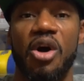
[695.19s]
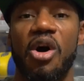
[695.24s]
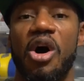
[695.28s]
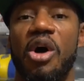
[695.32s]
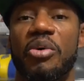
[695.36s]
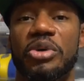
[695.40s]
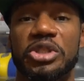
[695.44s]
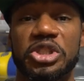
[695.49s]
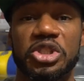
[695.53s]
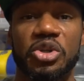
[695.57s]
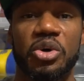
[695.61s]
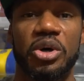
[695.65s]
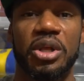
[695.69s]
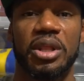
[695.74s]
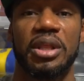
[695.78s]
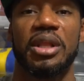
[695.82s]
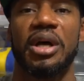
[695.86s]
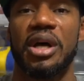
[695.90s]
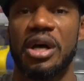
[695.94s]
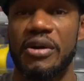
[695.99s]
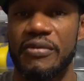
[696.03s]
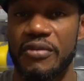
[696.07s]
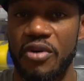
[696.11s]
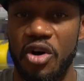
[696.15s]
always showing
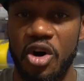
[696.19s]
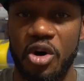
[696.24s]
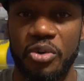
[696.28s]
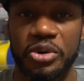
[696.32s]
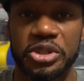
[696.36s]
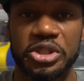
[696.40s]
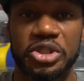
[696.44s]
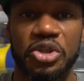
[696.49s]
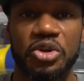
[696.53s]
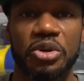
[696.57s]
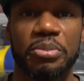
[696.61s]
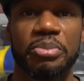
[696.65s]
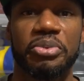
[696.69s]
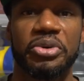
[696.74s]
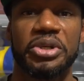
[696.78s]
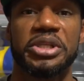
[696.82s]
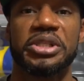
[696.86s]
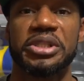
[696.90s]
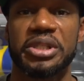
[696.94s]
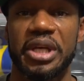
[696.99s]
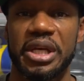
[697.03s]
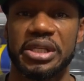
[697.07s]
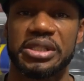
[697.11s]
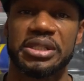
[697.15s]
love, always showing
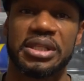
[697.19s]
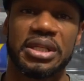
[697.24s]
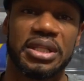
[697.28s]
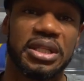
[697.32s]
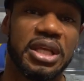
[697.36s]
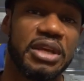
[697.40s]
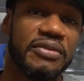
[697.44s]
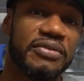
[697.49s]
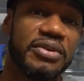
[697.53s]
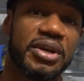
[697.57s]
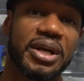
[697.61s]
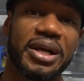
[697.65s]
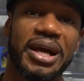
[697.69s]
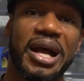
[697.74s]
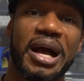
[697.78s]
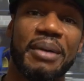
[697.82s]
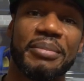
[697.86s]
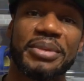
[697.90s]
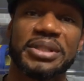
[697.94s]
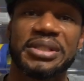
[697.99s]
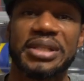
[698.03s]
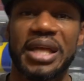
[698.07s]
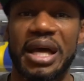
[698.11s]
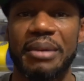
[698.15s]
appreciation, leaving your
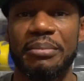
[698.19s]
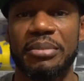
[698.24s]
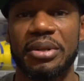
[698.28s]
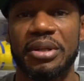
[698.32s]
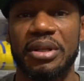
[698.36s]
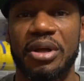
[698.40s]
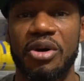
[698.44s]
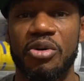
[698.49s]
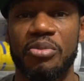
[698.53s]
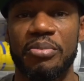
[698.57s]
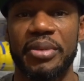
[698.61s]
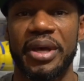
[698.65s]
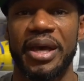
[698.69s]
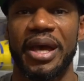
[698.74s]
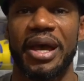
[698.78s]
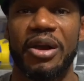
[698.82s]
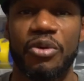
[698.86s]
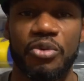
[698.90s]
comments down below, man.